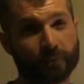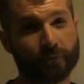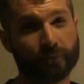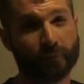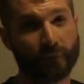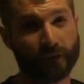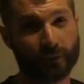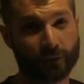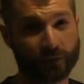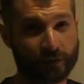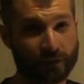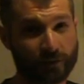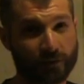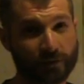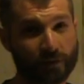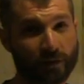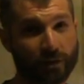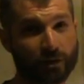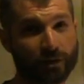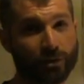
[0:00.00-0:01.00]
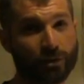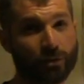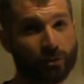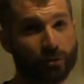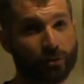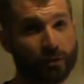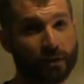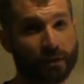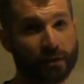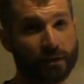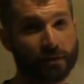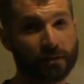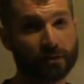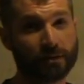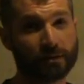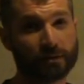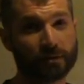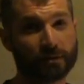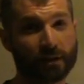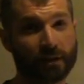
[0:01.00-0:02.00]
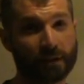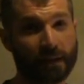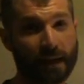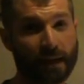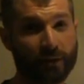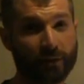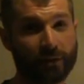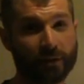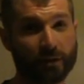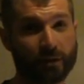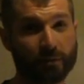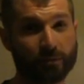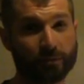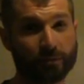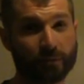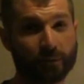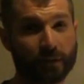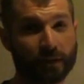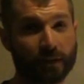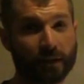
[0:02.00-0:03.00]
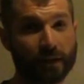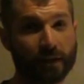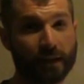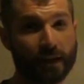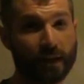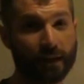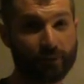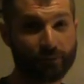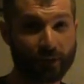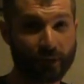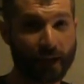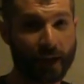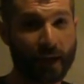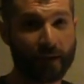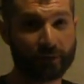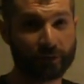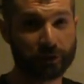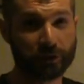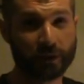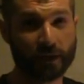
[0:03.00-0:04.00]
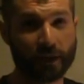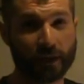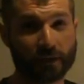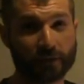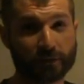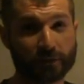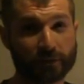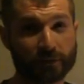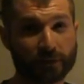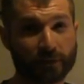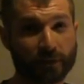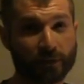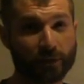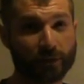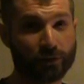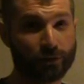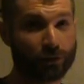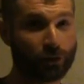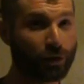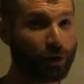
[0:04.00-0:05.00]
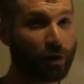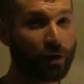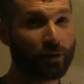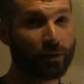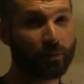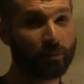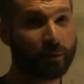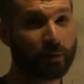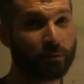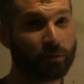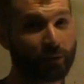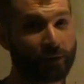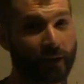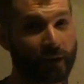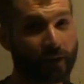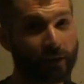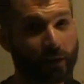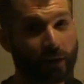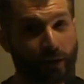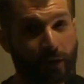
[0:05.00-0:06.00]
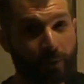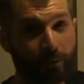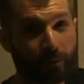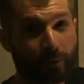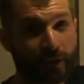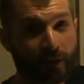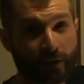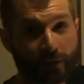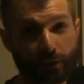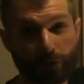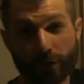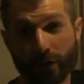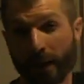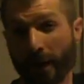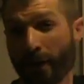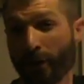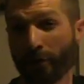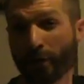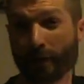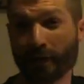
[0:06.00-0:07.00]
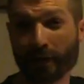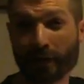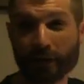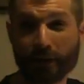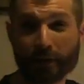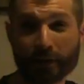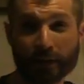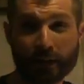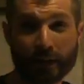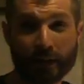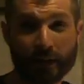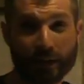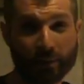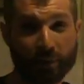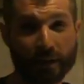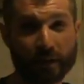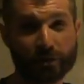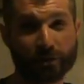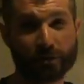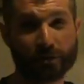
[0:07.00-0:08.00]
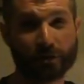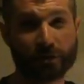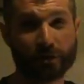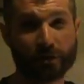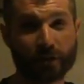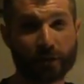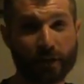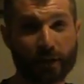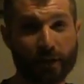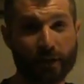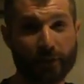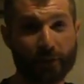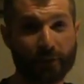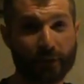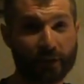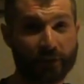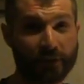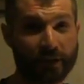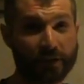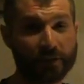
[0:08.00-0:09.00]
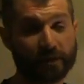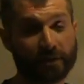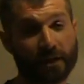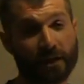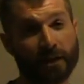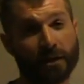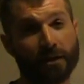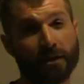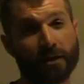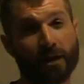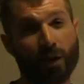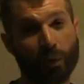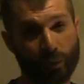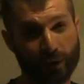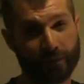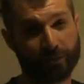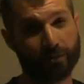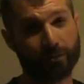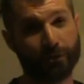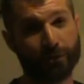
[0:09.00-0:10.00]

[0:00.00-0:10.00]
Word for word: But what this is going to do is allow them, if they have a chance, to call the people that are up in your area and make sure that they stay away from